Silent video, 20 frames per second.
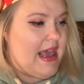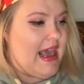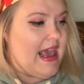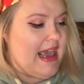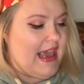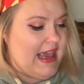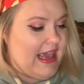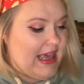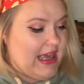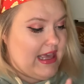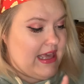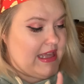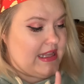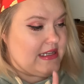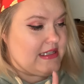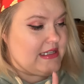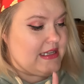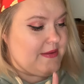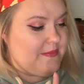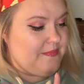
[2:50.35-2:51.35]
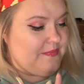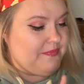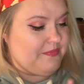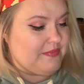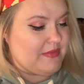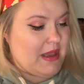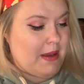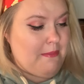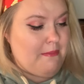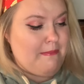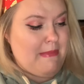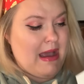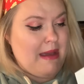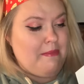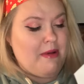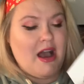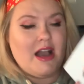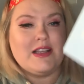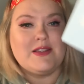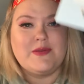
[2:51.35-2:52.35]
And my
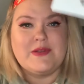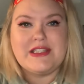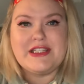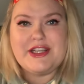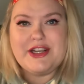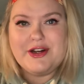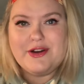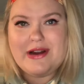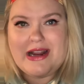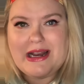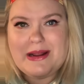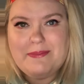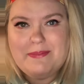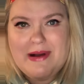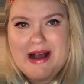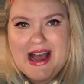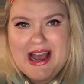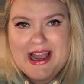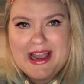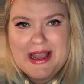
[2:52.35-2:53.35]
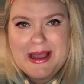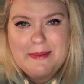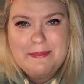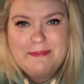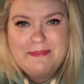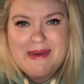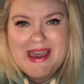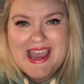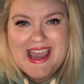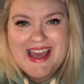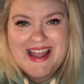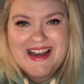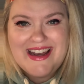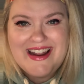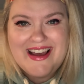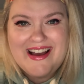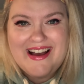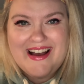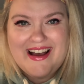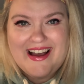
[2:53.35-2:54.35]
box was curated by
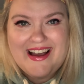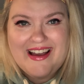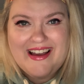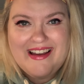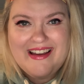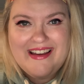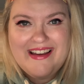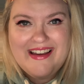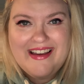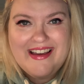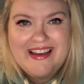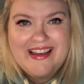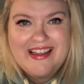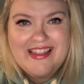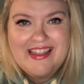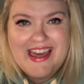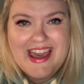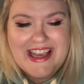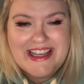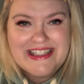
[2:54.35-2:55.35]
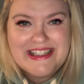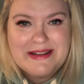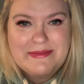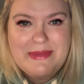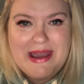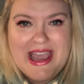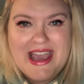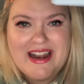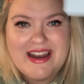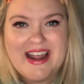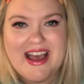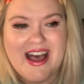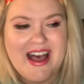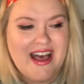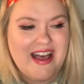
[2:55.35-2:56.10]
Amanda. Thanks, Amanda.